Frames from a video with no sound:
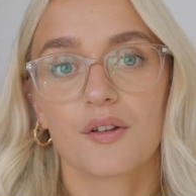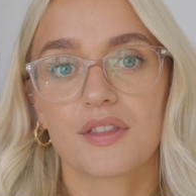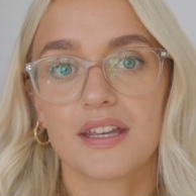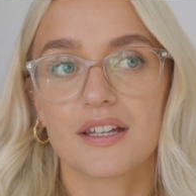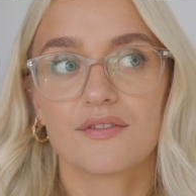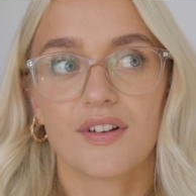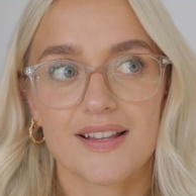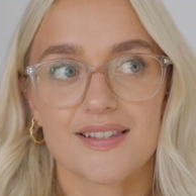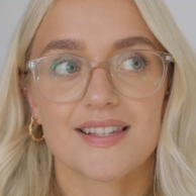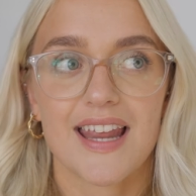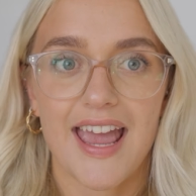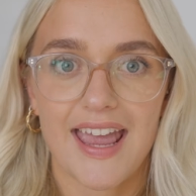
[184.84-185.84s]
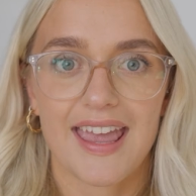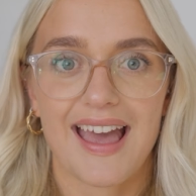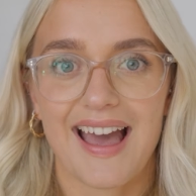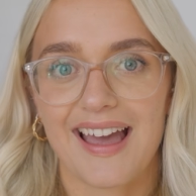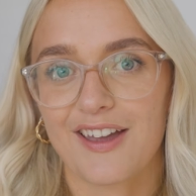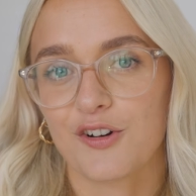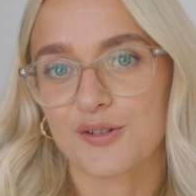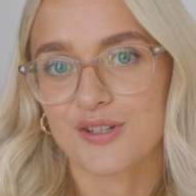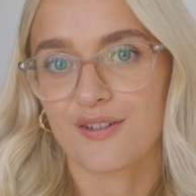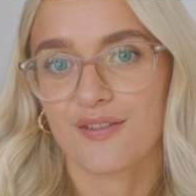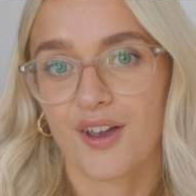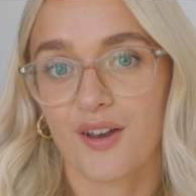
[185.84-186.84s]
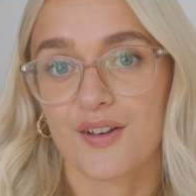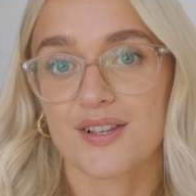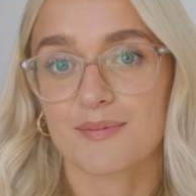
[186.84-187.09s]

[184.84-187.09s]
the advanced AI autofocus